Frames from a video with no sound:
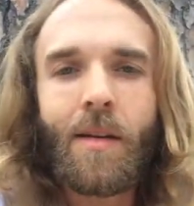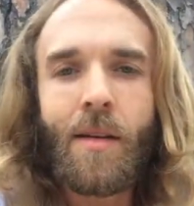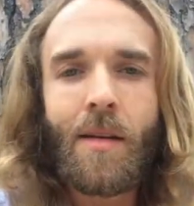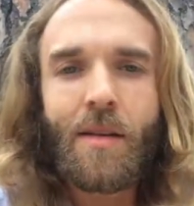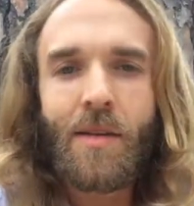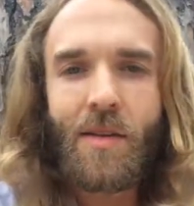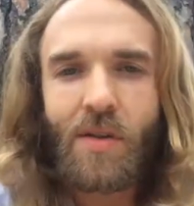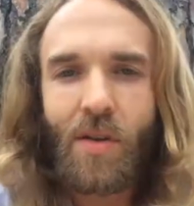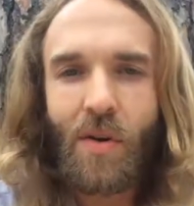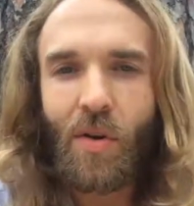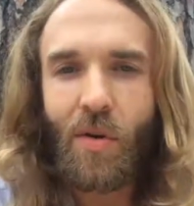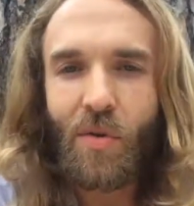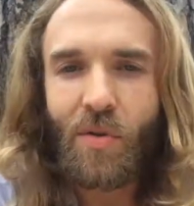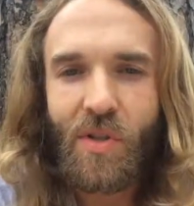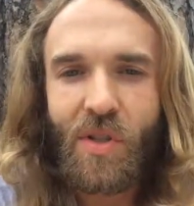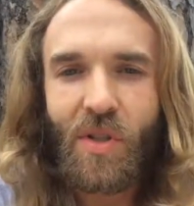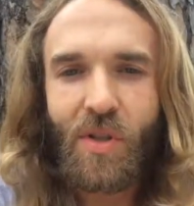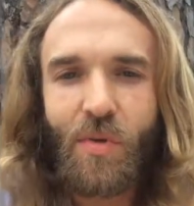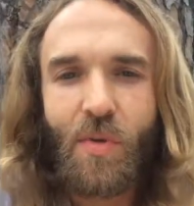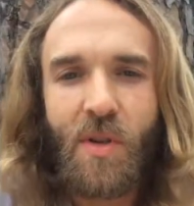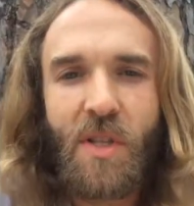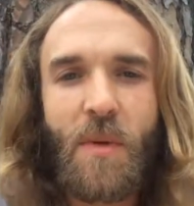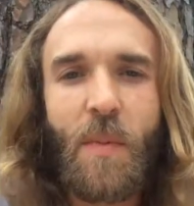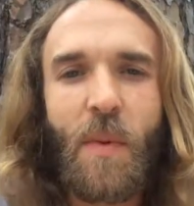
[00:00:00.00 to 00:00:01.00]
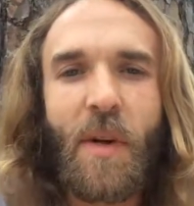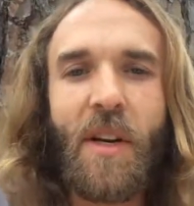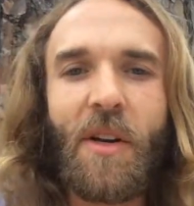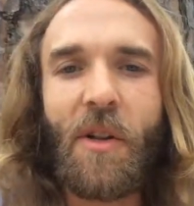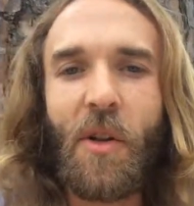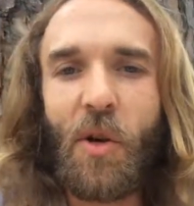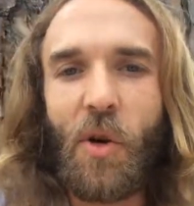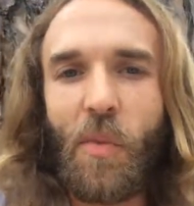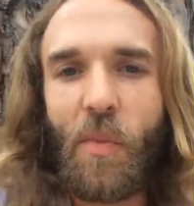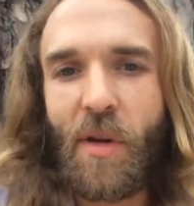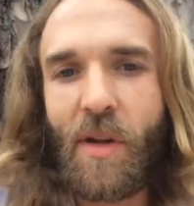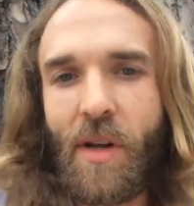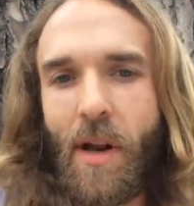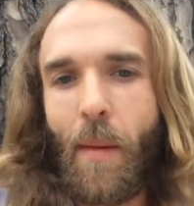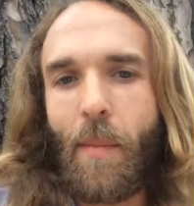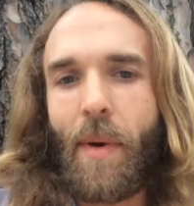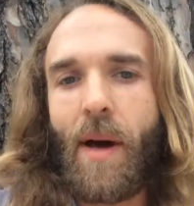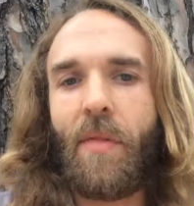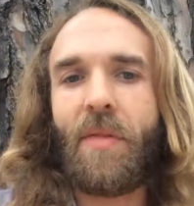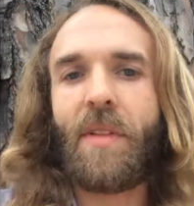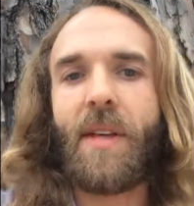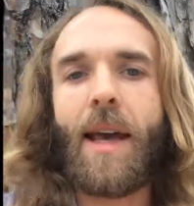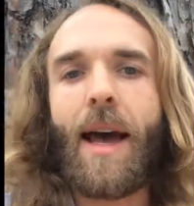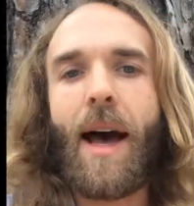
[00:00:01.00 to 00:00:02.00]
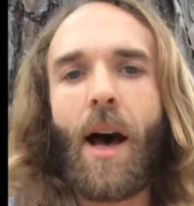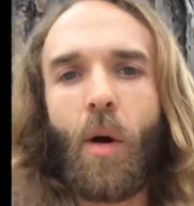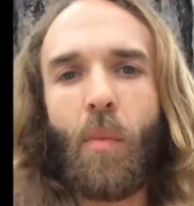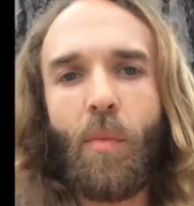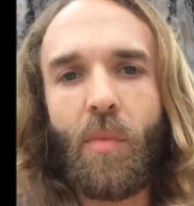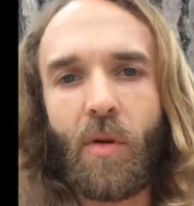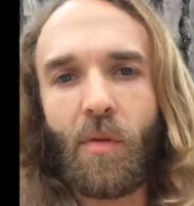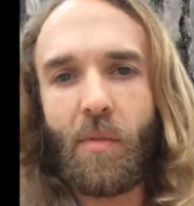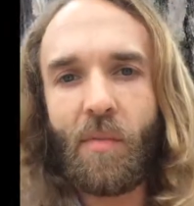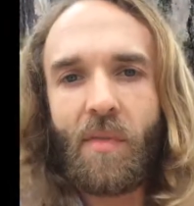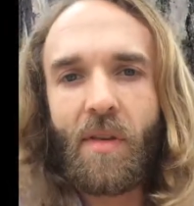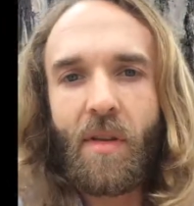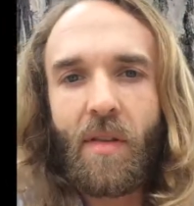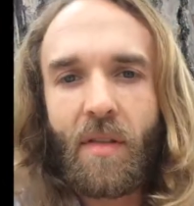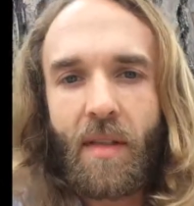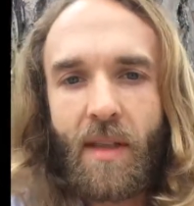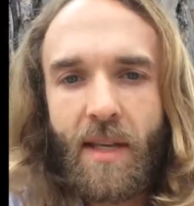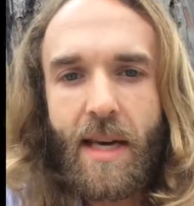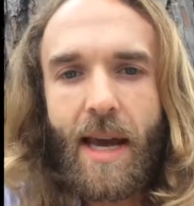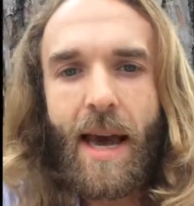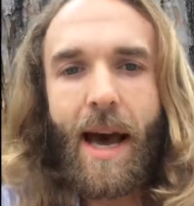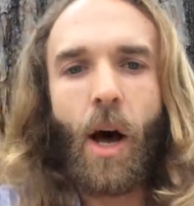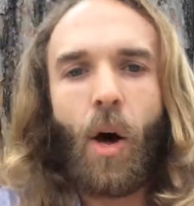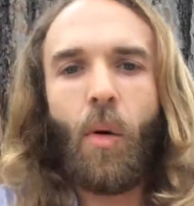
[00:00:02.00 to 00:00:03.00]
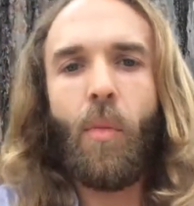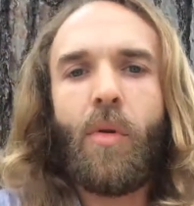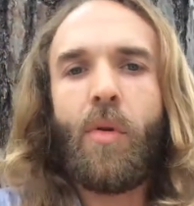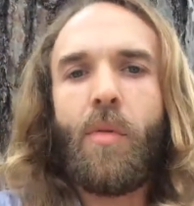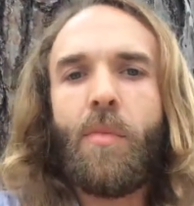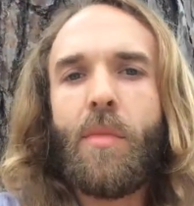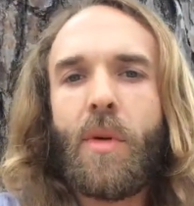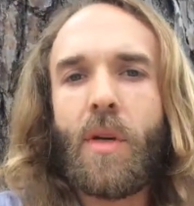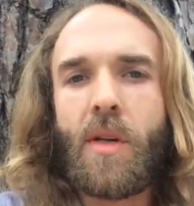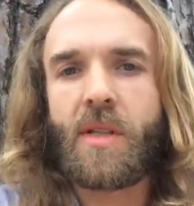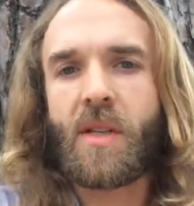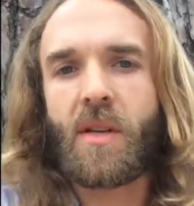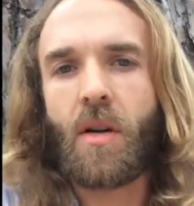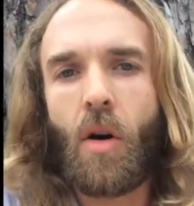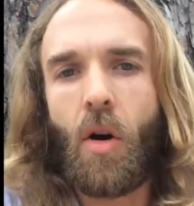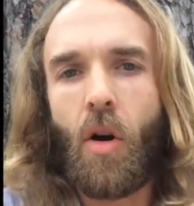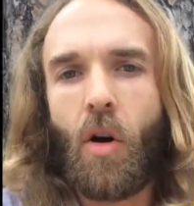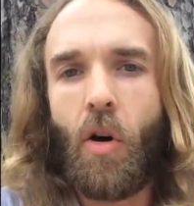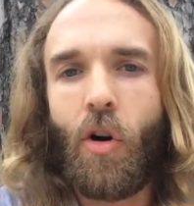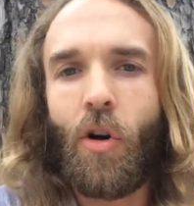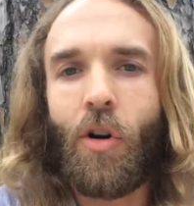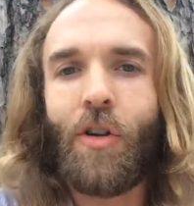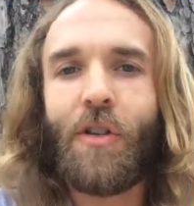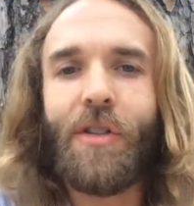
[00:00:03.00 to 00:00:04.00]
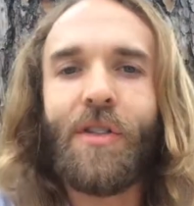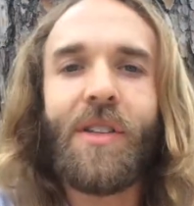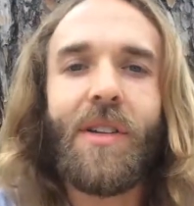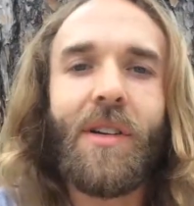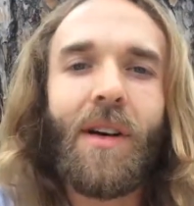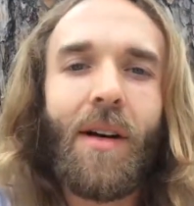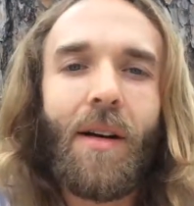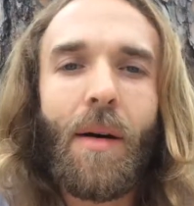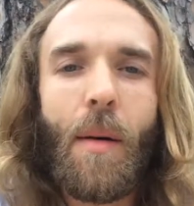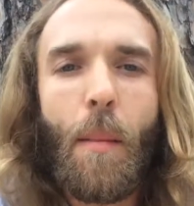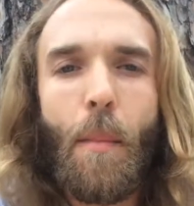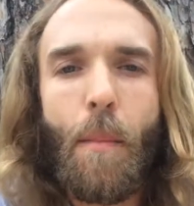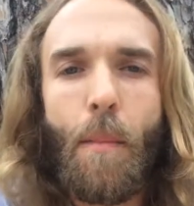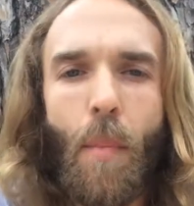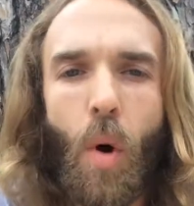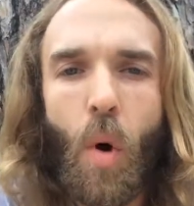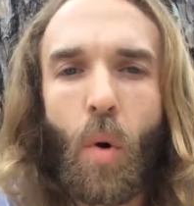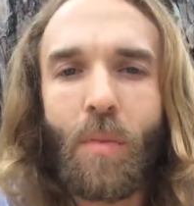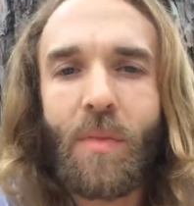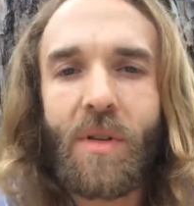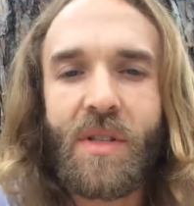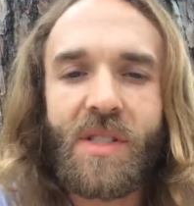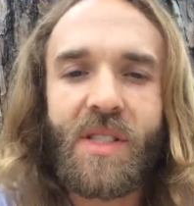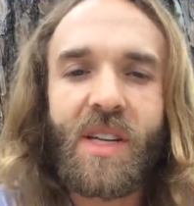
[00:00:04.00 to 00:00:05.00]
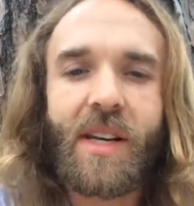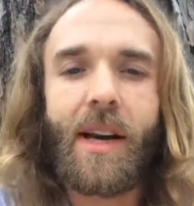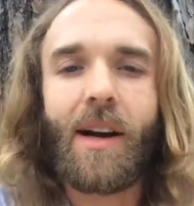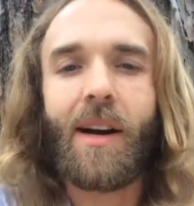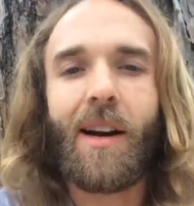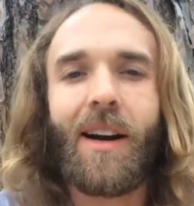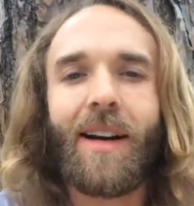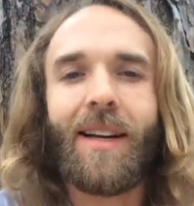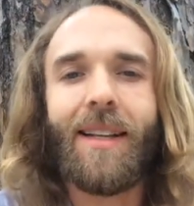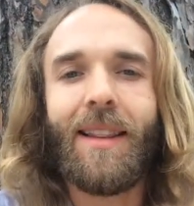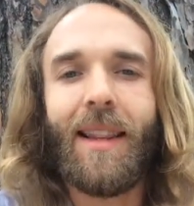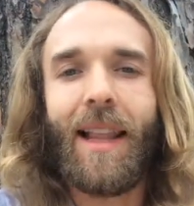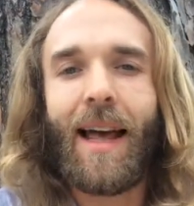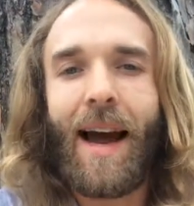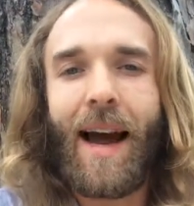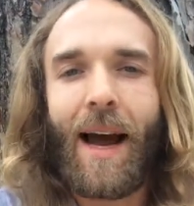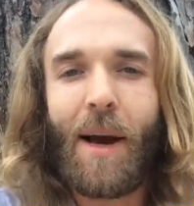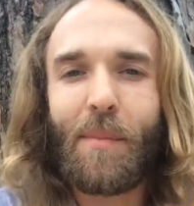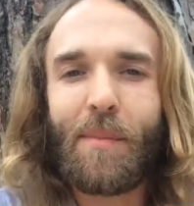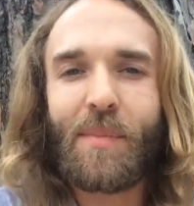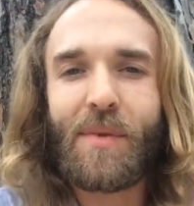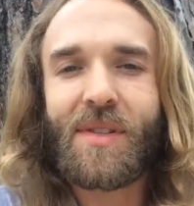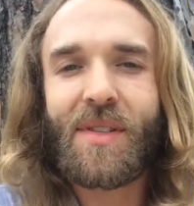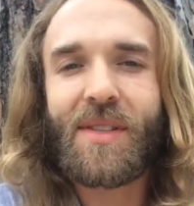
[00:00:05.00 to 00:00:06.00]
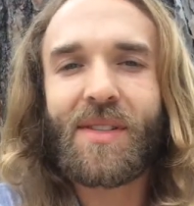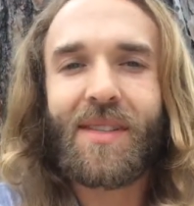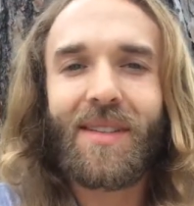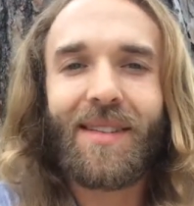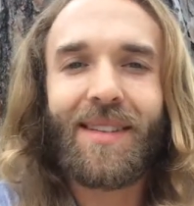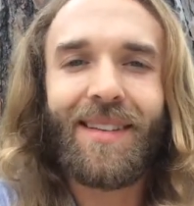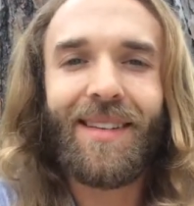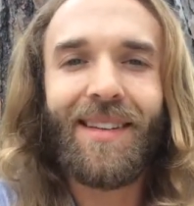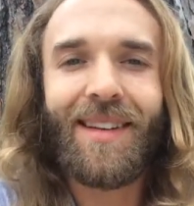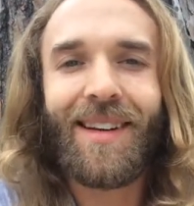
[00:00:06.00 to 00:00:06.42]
So to explain a little bit about the album is called Momentary Lapse.